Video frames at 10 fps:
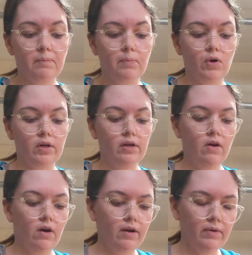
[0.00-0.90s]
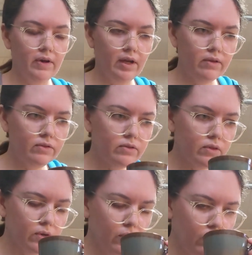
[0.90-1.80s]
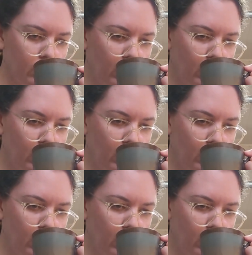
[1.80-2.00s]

burning hot right now, so...